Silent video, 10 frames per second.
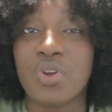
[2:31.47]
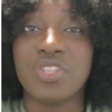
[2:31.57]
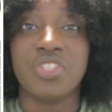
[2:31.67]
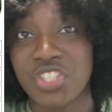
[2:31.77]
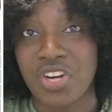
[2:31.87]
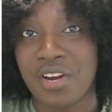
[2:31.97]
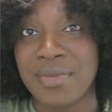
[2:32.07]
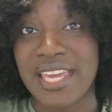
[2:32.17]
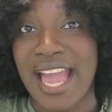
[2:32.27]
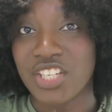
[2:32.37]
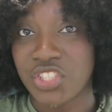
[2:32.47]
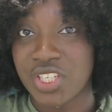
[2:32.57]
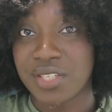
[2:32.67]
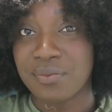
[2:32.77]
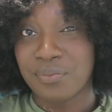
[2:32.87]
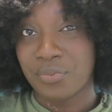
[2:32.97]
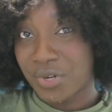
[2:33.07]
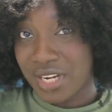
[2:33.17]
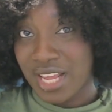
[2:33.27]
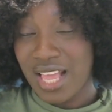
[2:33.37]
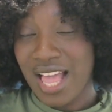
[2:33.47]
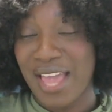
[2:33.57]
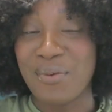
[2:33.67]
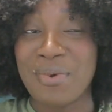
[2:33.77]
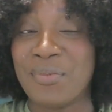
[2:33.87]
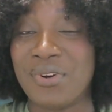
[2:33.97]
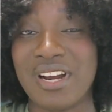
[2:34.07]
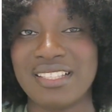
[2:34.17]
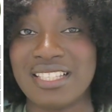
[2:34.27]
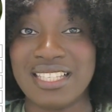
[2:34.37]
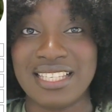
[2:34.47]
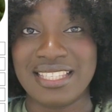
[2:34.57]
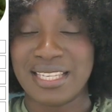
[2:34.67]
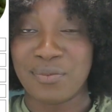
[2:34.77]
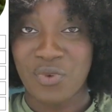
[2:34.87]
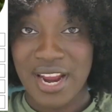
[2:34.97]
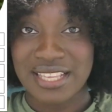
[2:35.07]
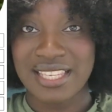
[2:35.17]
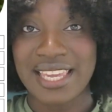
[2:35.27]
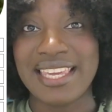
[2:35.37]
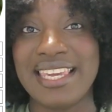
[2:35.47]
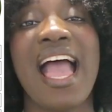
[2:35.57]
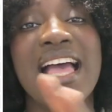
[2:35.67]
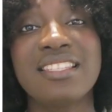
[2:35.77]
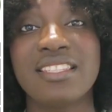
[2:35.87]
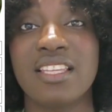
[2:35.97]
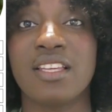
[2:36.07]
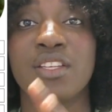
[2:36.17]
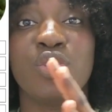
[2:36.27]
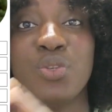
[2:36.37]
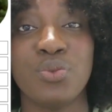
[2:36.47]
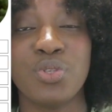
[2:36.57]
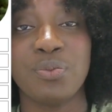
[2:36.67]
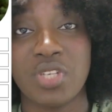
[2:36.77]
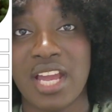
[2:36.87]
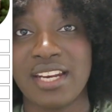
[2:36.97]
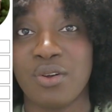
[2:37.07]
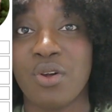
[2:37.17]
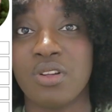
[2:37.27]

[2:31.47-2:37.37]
was Jeremy Ashton-Brenner. I hope I'm pronouncing his name right. He has the YouTube channel